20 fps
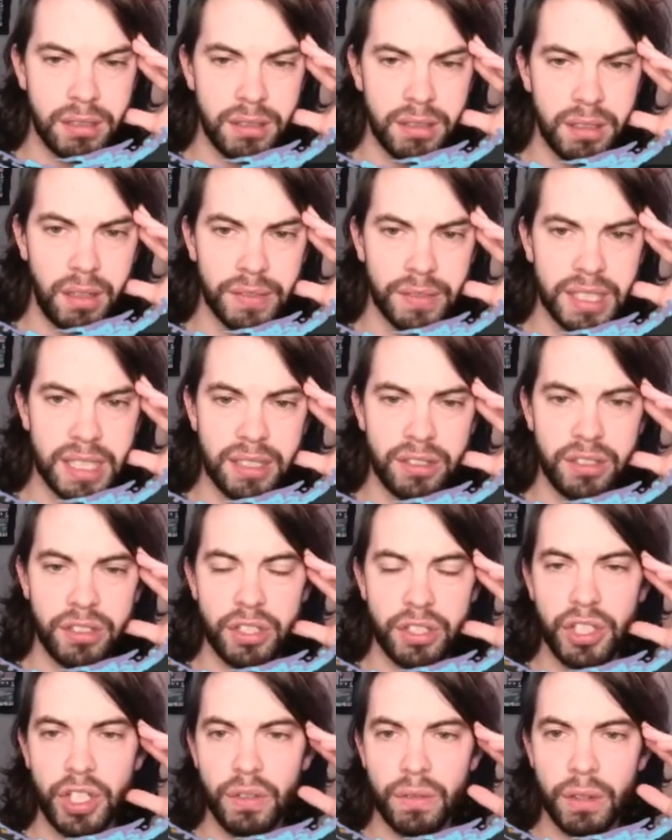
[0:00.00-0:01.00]
Obviously, this is a
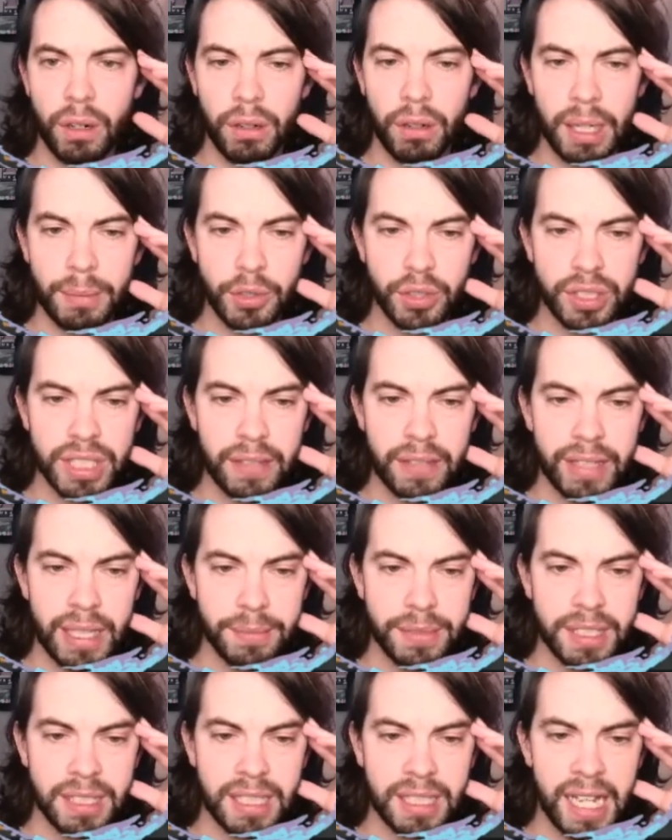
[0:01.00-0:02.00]
new role I'm just giving him
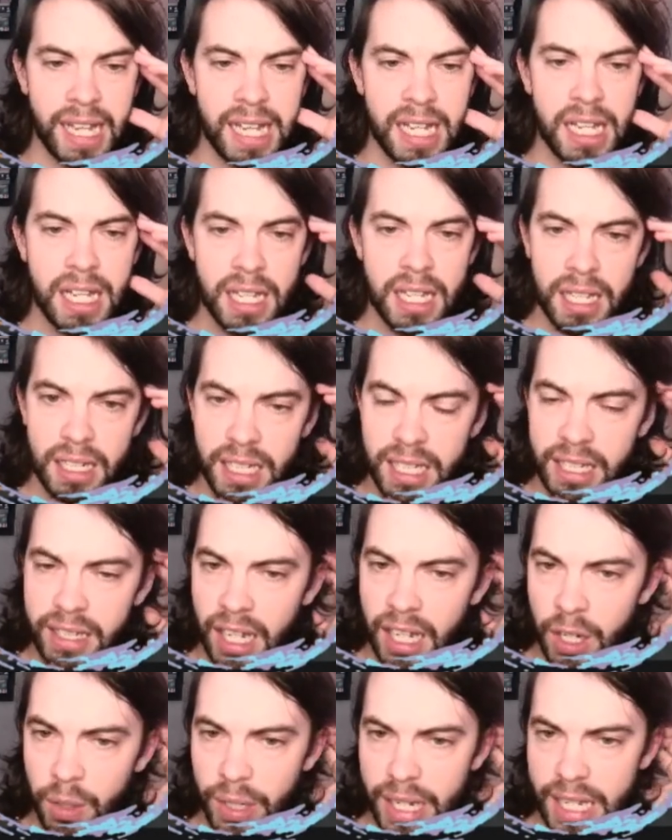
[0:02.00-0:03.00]
today.
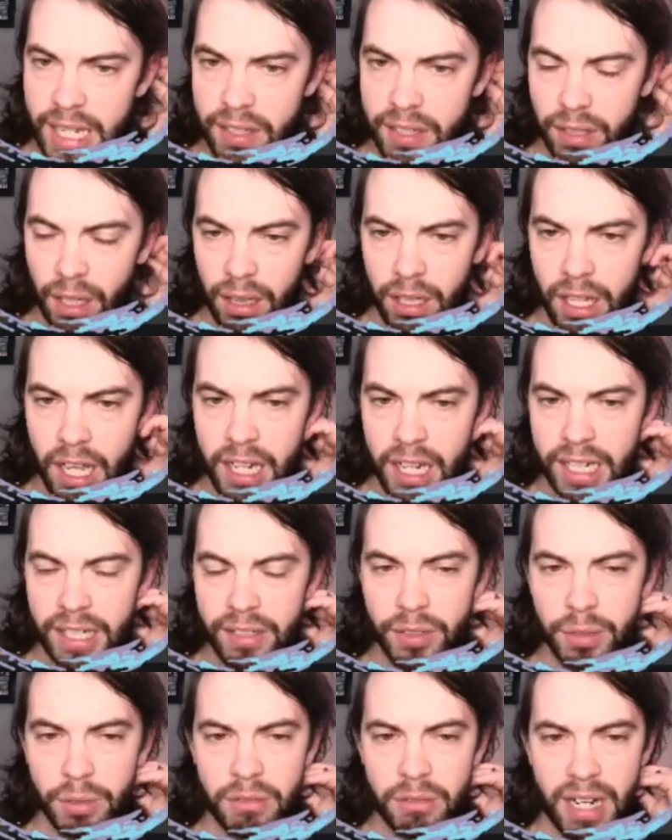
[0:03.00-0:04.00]
Nico is learning
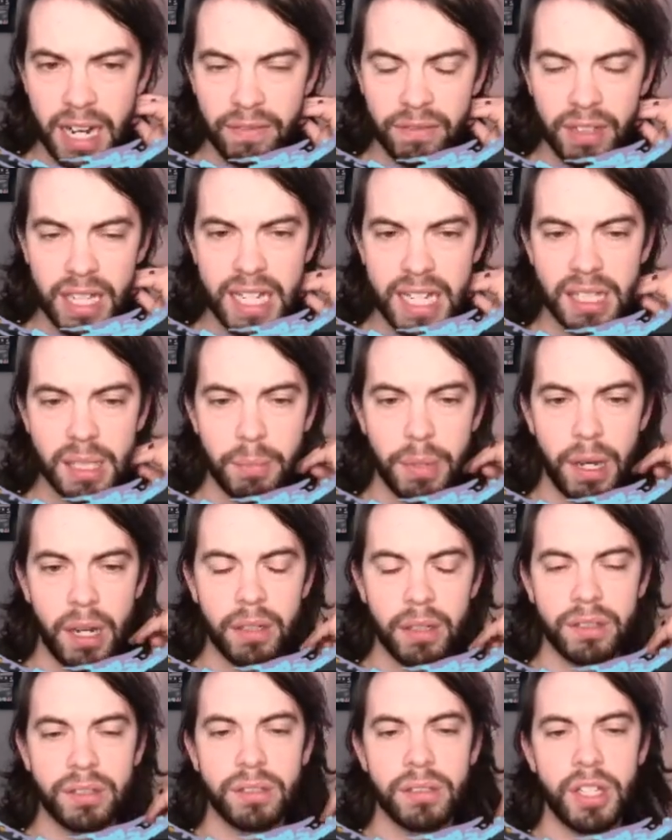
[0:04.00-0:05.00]
to arrive late in the
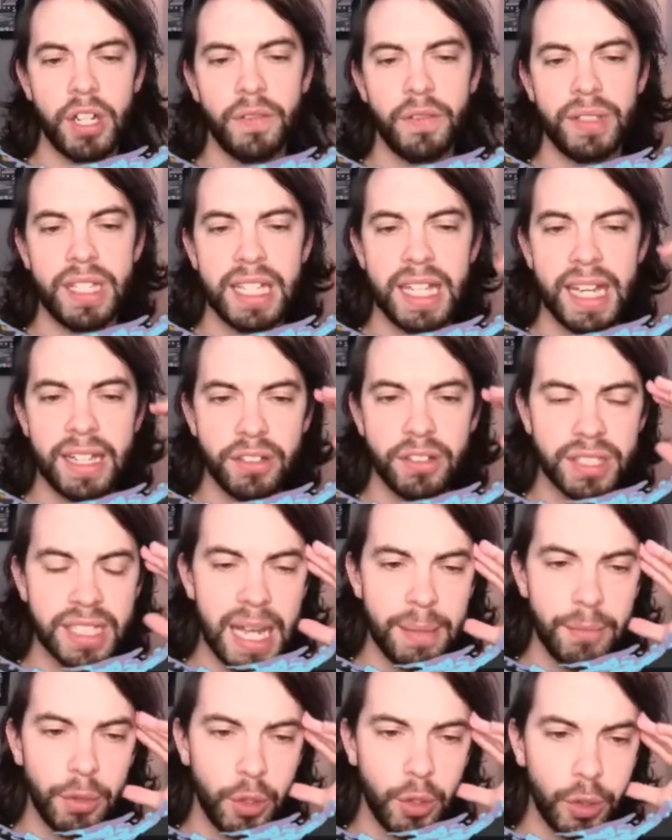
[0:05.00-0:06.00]
box, hopefully, again, just to get
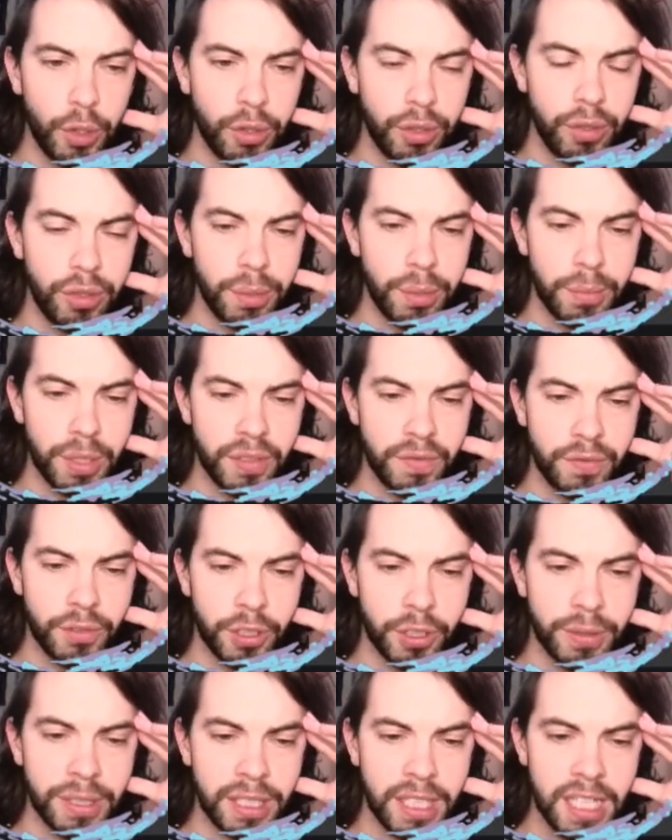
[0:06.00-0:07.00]
more numbers
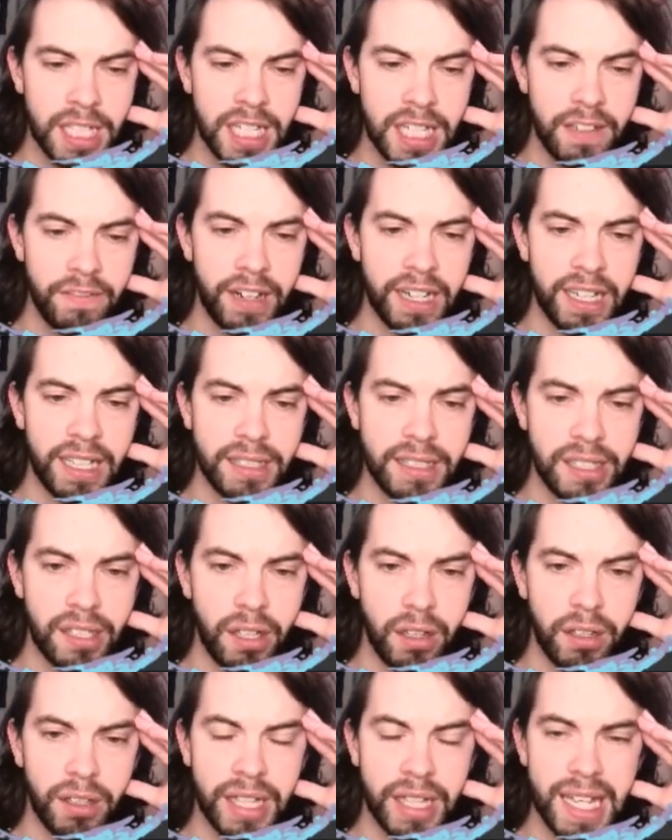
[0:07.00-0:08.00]
forward. Frankie de
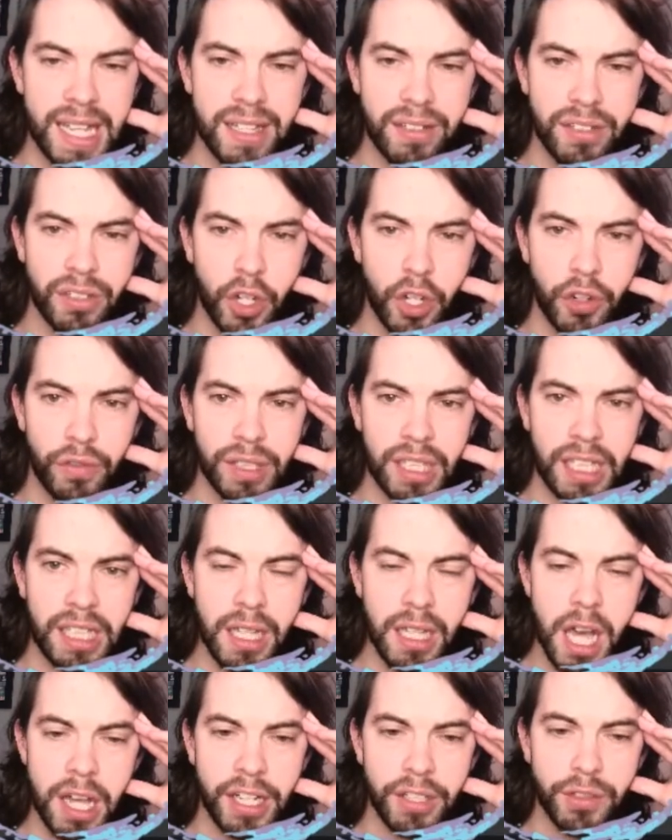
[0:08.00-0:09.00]
Jong is currently
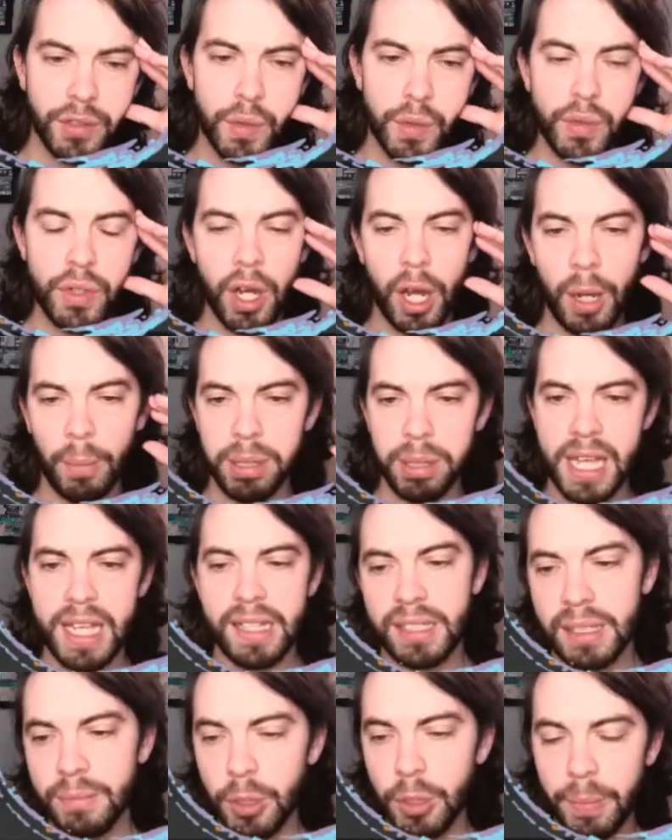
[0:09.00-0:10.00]
learning to not play a
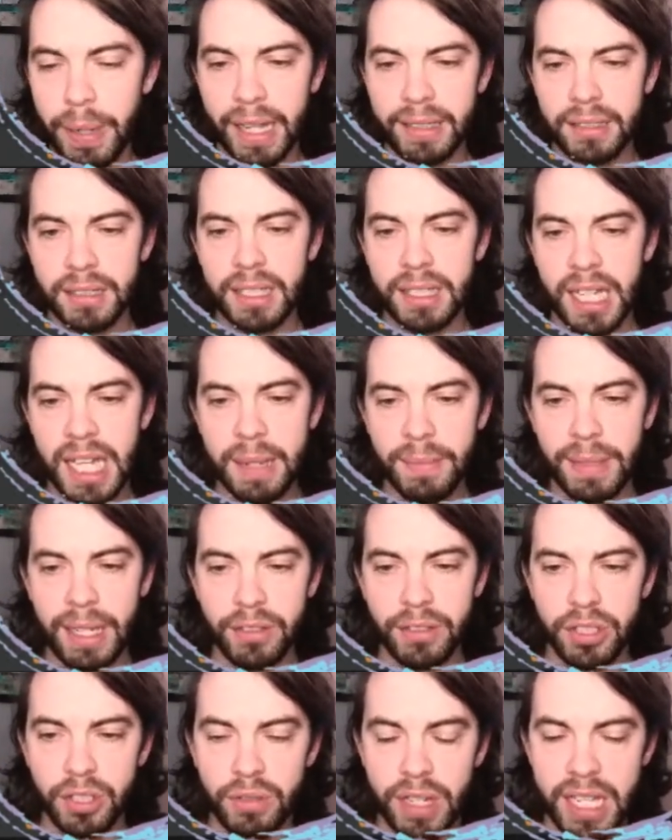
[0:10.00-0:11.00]
simple passing game. That was
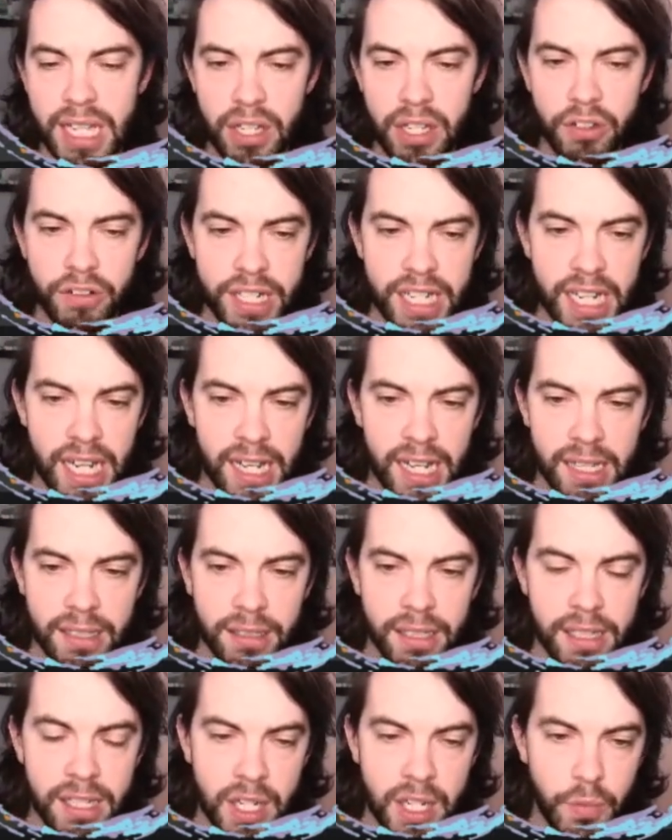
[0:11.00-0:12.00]
a trait he already had,
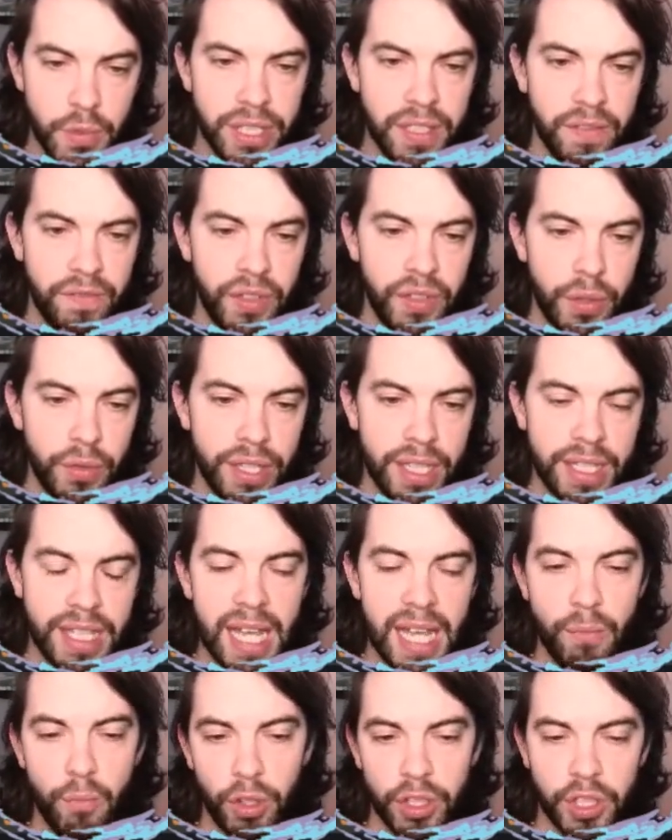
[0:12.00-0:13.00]
with the view that
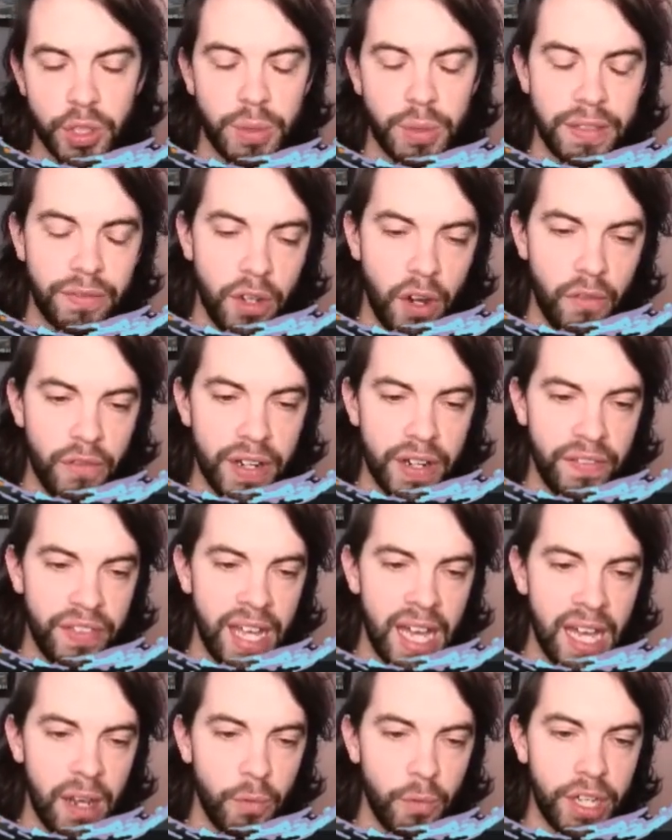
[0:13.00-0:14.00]
then once we've got rid of
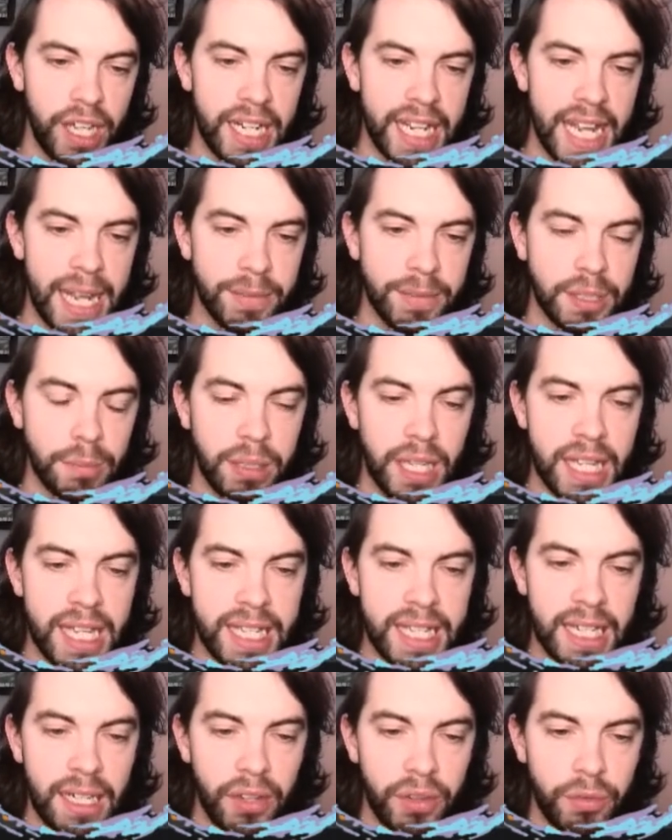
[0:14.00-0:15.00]
that, we're going to get him to play
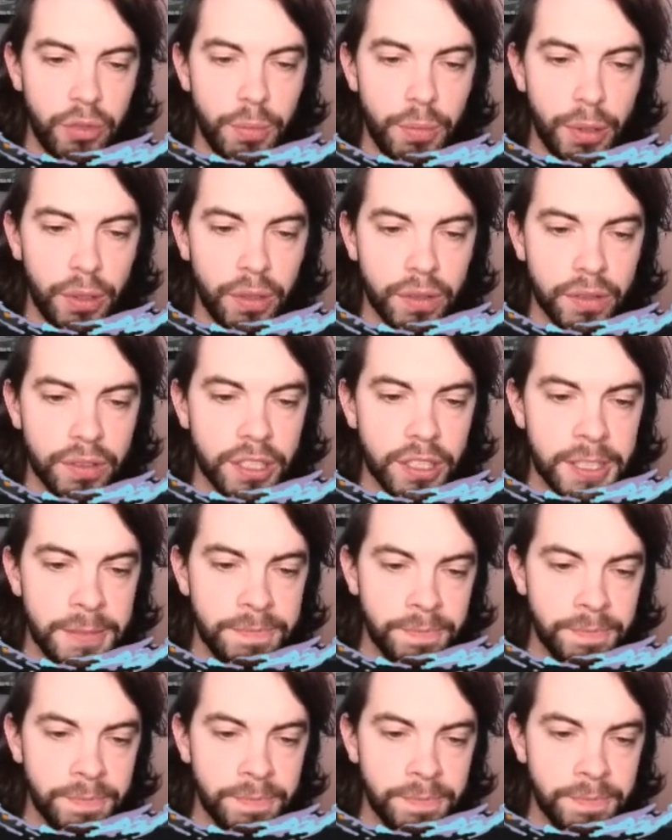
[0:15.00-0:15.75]
killer through balls.